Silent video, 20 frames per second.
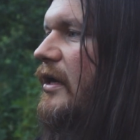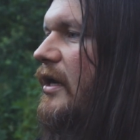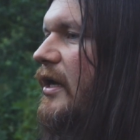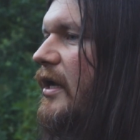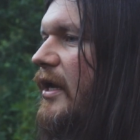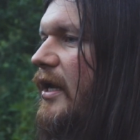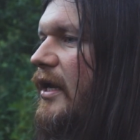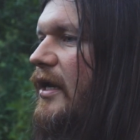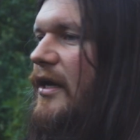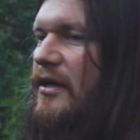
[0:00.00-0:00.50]

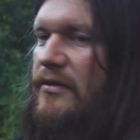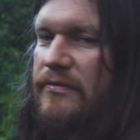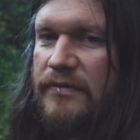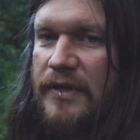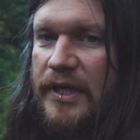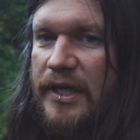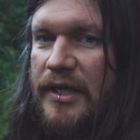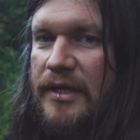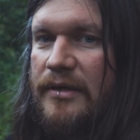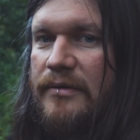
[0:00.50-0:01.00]
and then
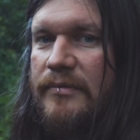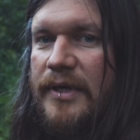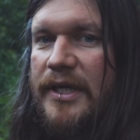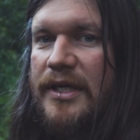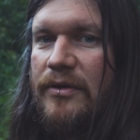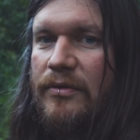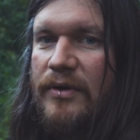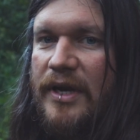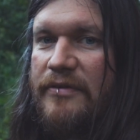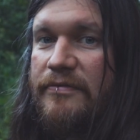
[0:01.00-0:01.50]
hopefully we
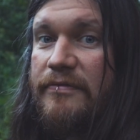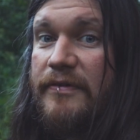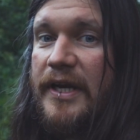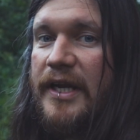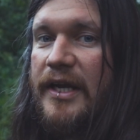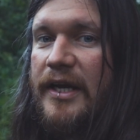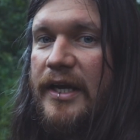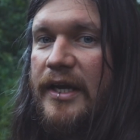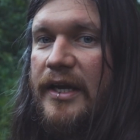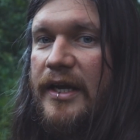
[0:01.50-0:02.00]
can all have
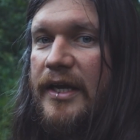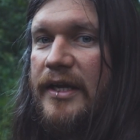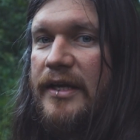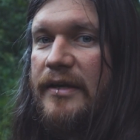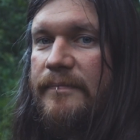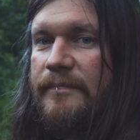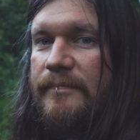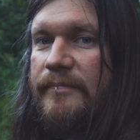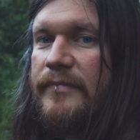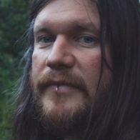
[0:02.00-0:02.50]
fun in it, eh?
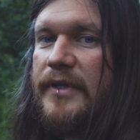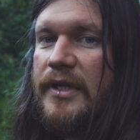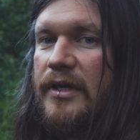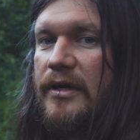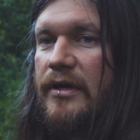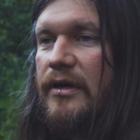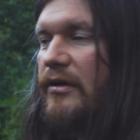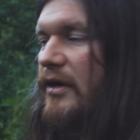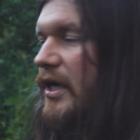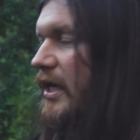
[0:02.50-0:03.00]
All